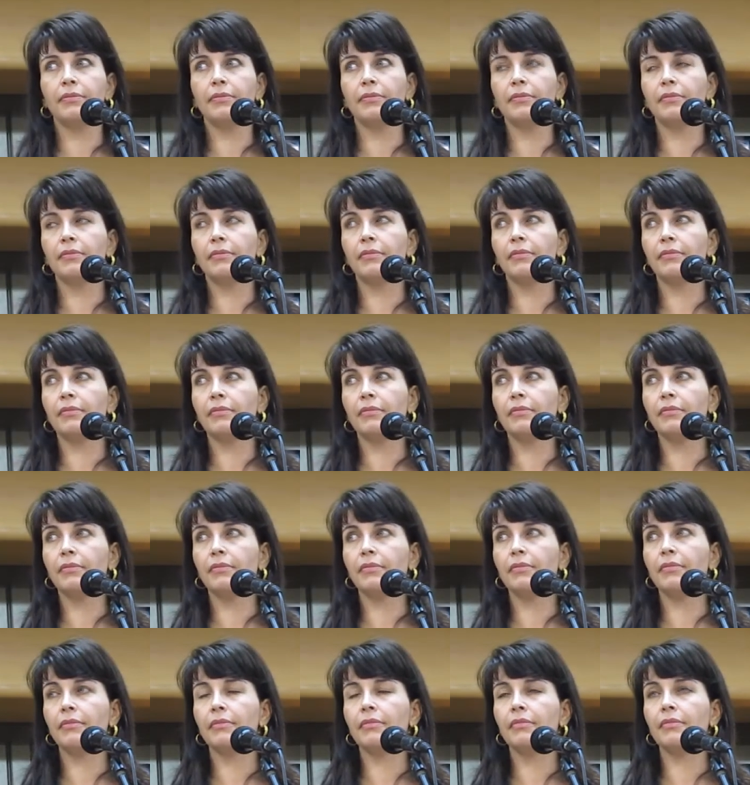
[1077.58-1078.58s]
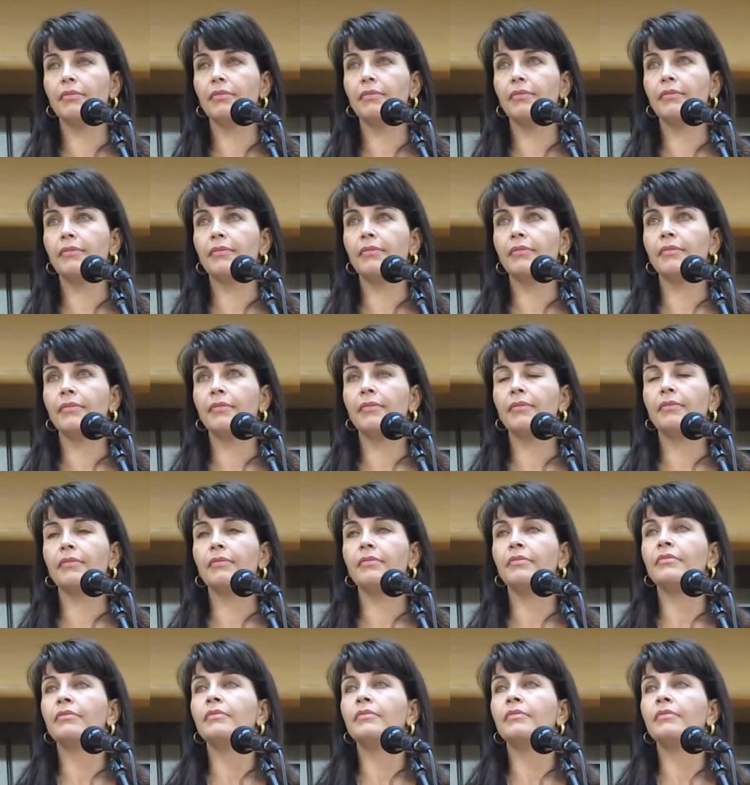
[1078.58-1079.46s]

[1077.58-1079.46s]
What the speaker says: [no speech]